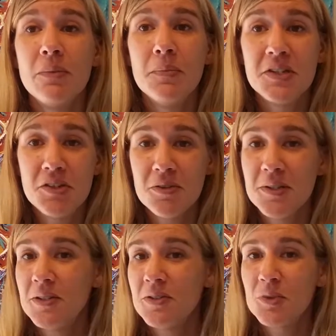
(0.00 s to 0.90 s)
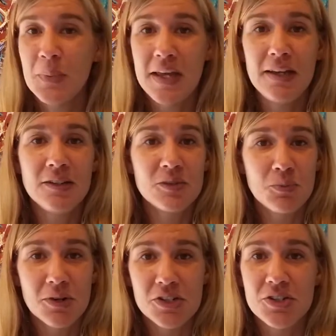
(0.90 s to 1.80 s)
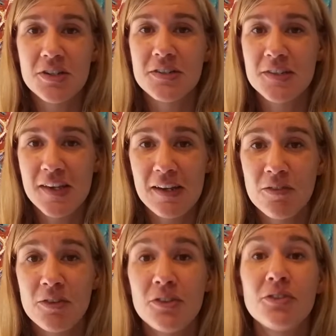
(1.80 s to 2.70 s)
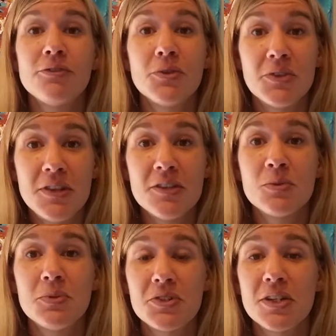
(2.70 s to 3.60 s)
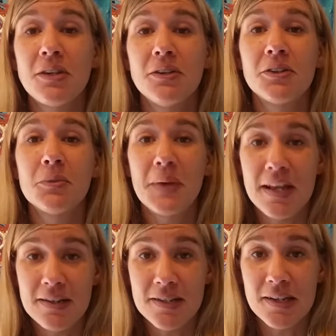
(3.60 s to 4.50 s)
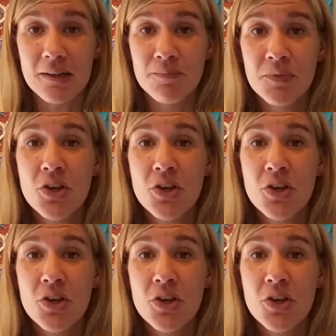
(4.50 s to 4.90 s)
materials, paints, brushes, canvas for this particular painting.